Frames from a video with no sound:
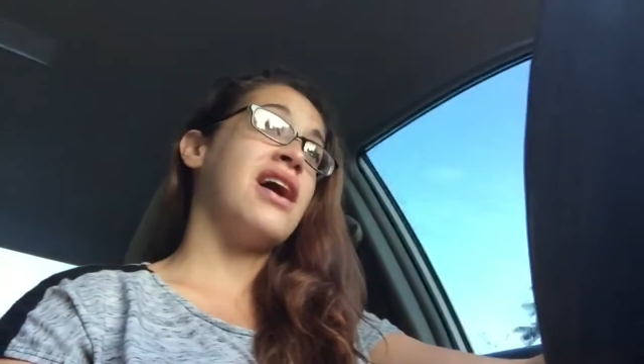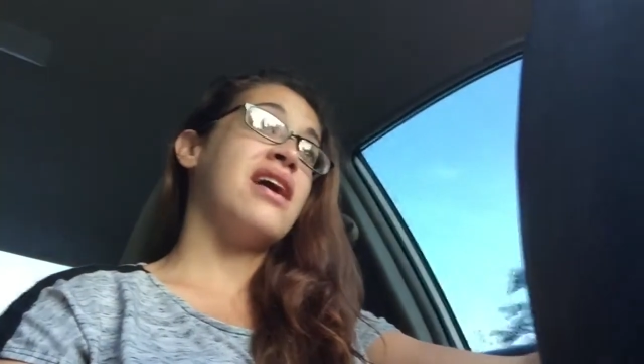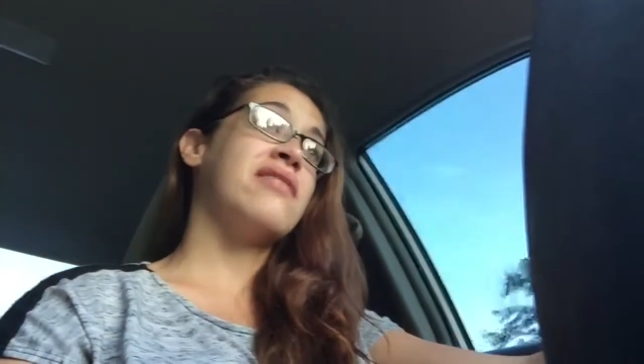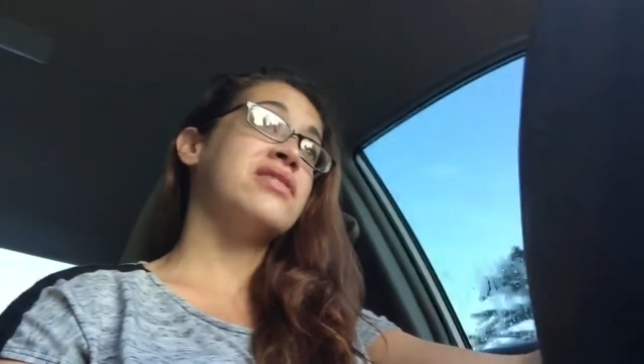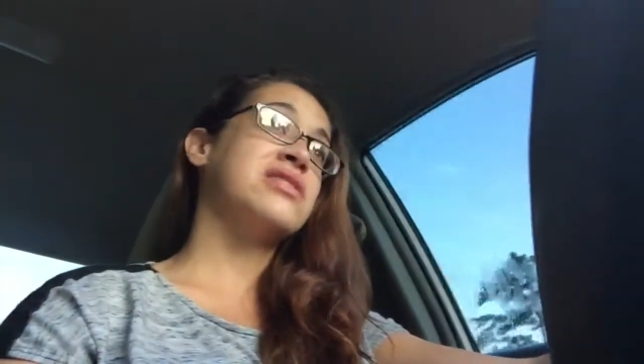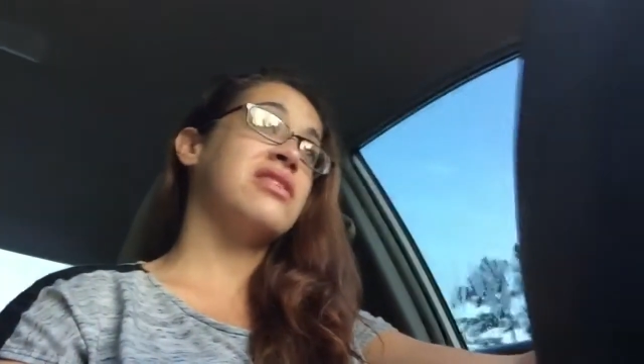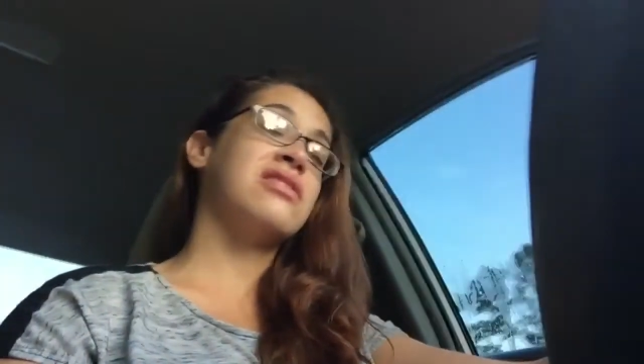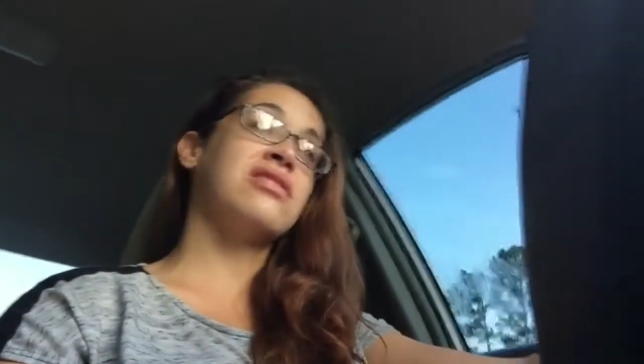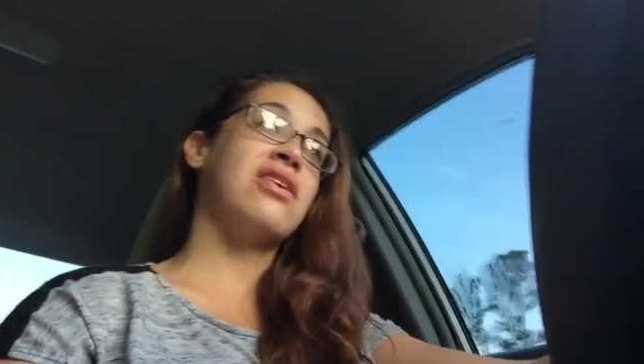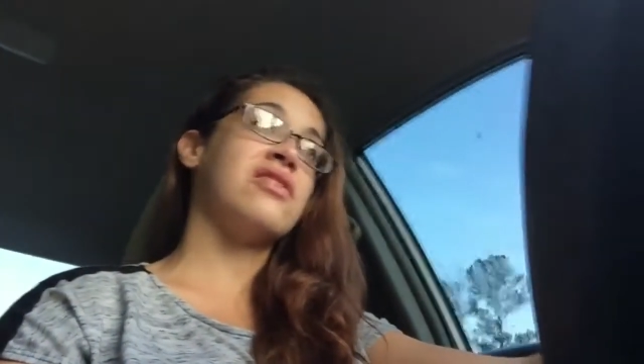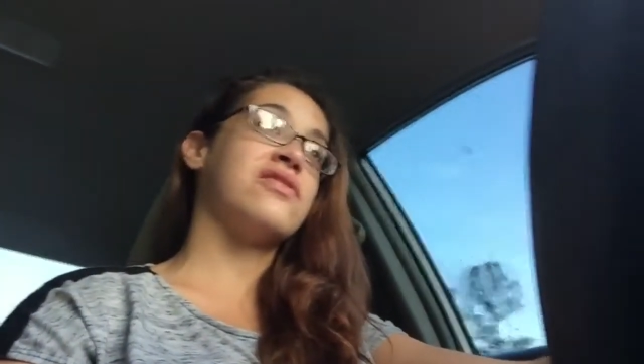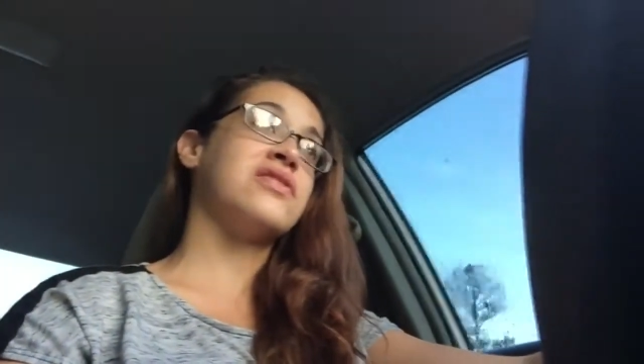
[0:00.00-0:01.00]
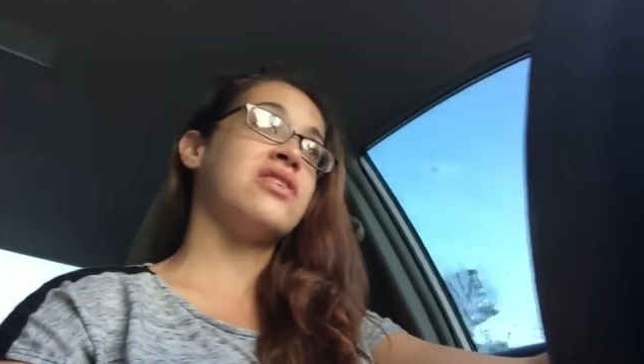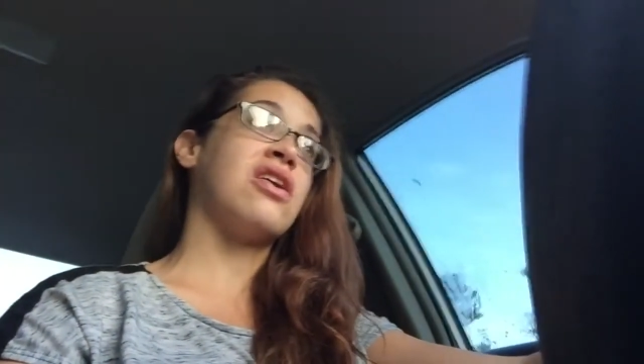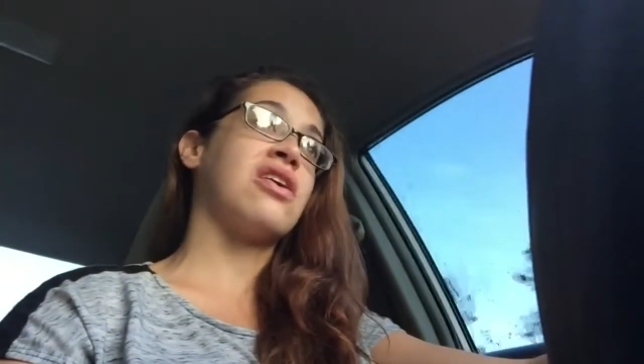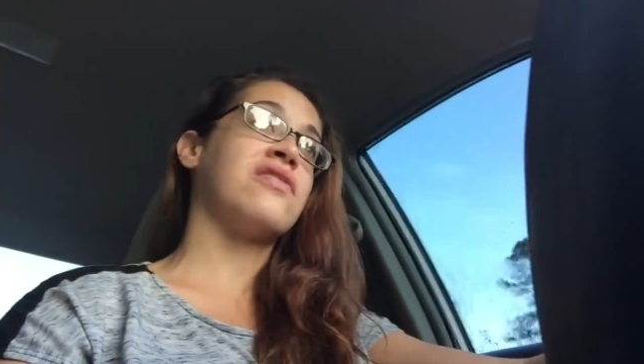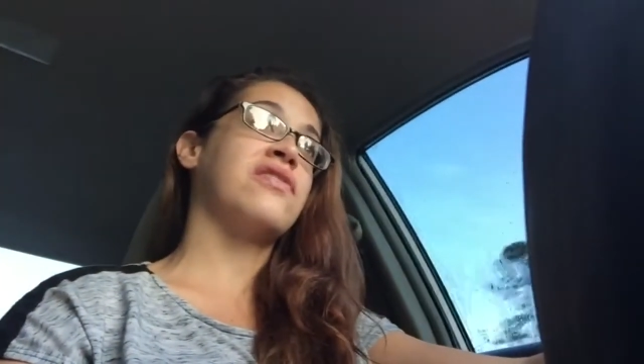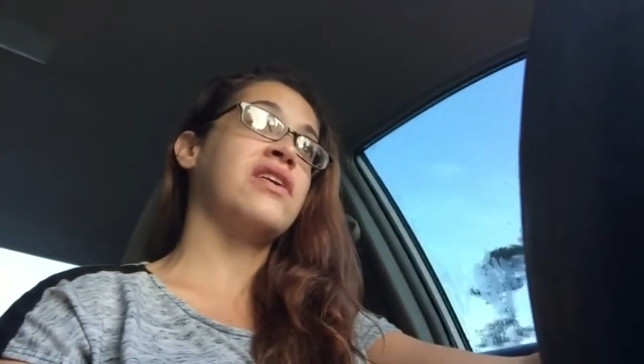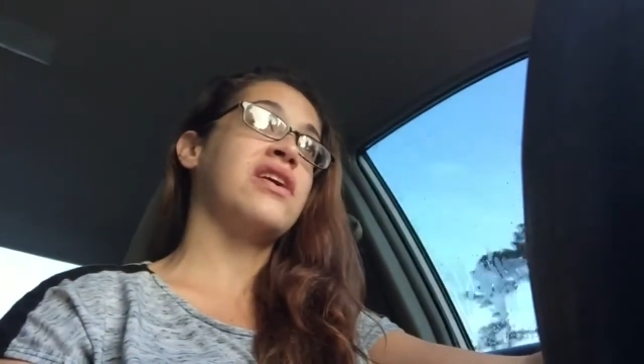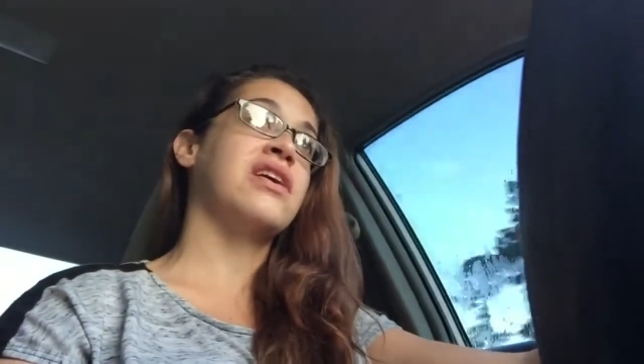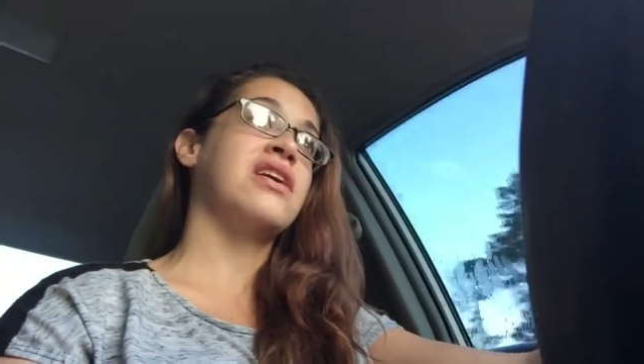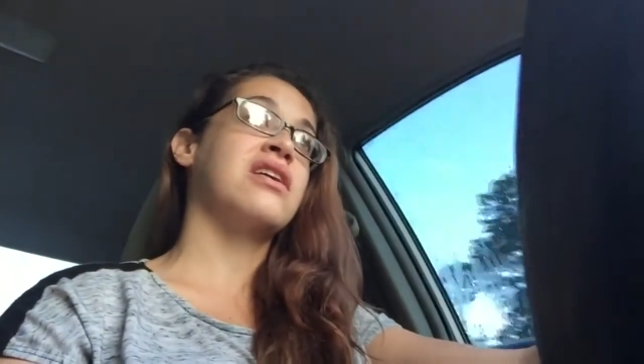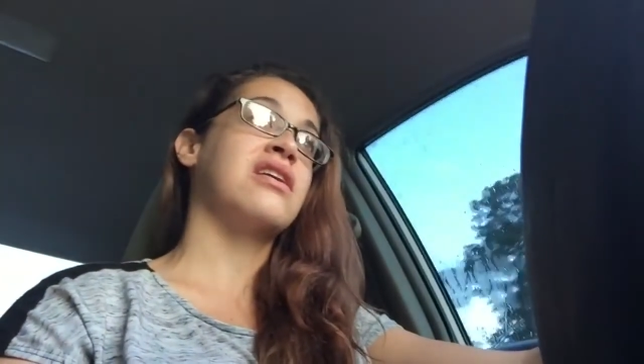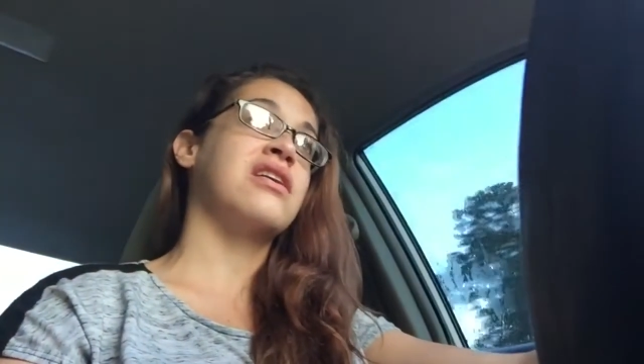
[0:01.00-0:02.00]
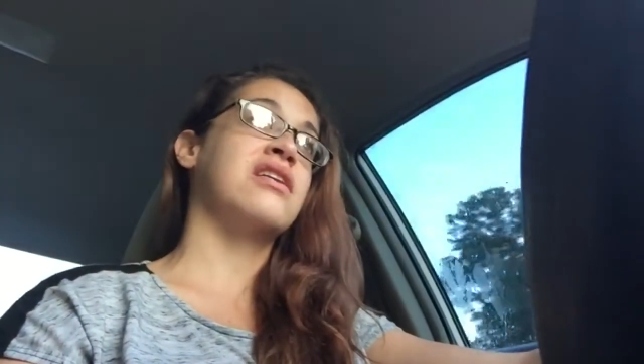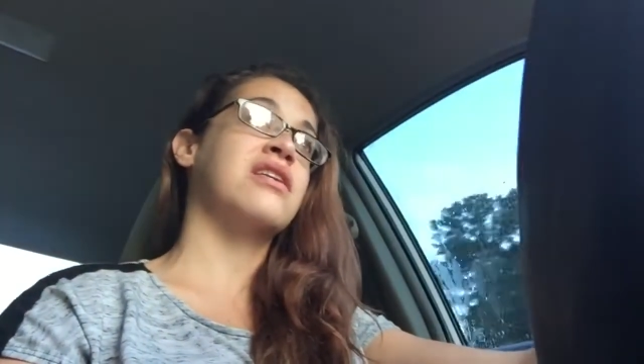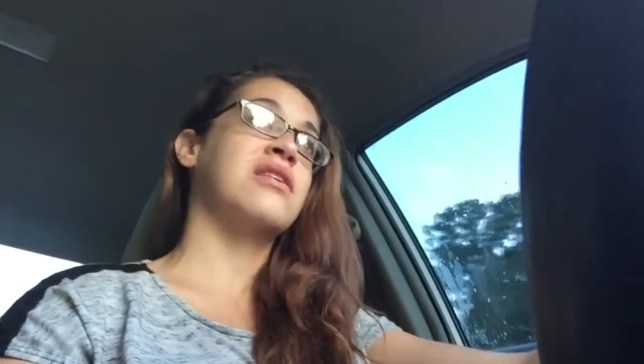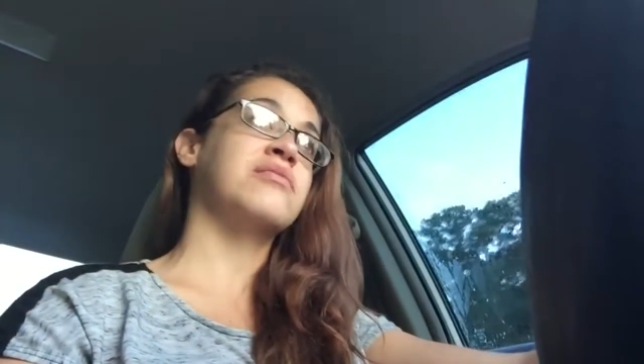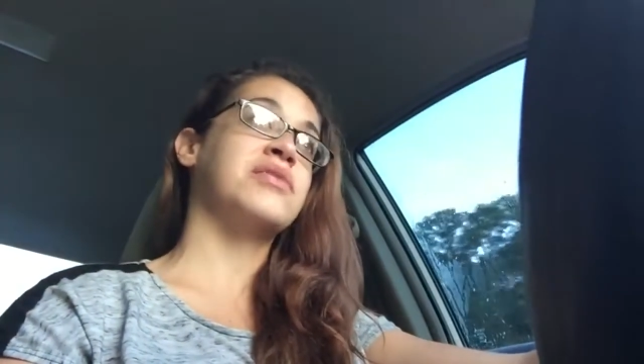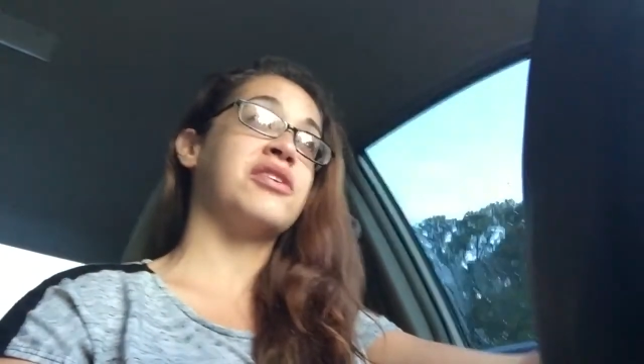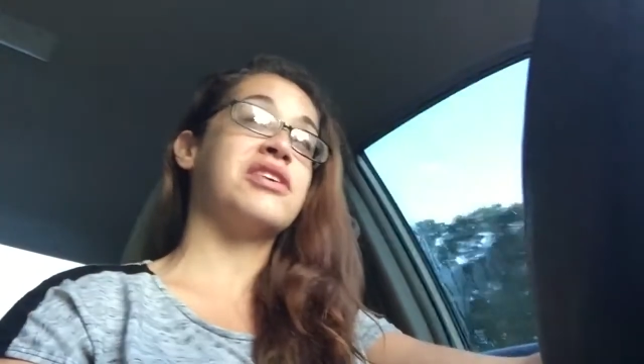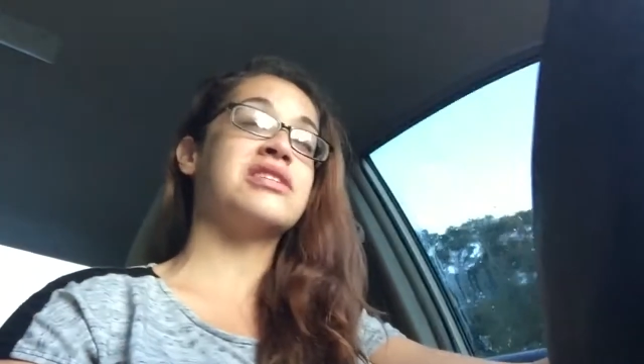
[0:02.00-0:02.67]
haven't done a lot of photography. There